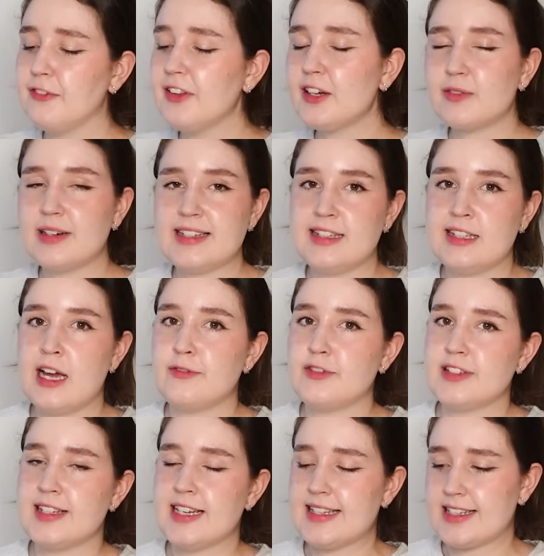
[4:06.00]
feel like recently I've
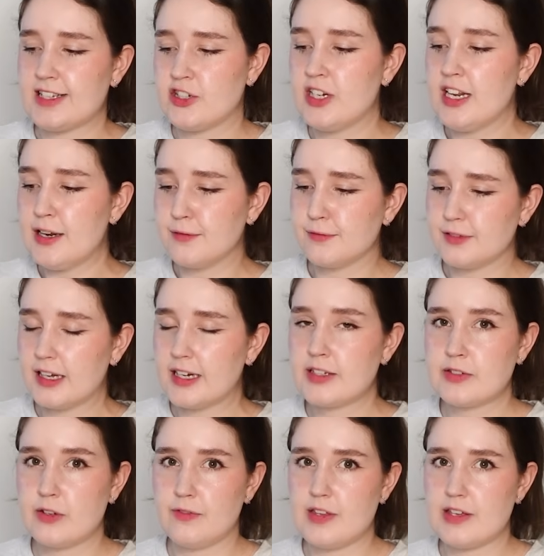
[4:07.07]
just seen such an
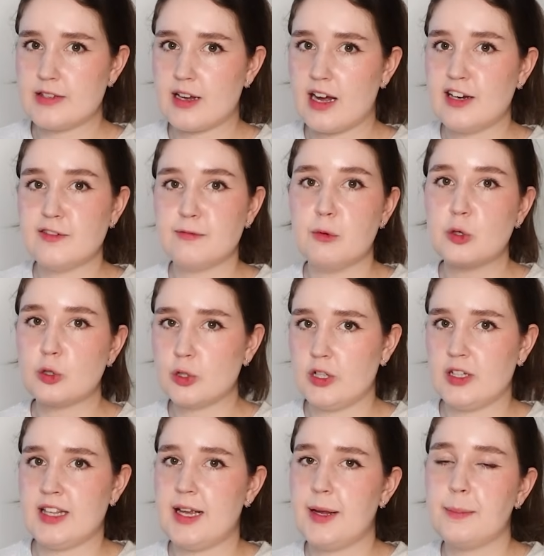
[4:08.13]
influx of these kind of more
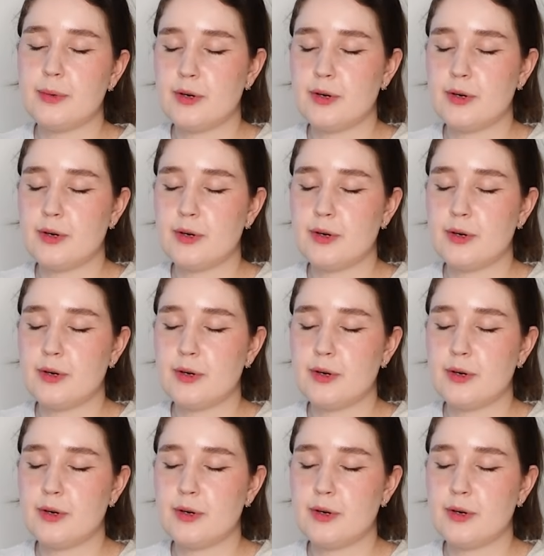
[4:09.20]
girly,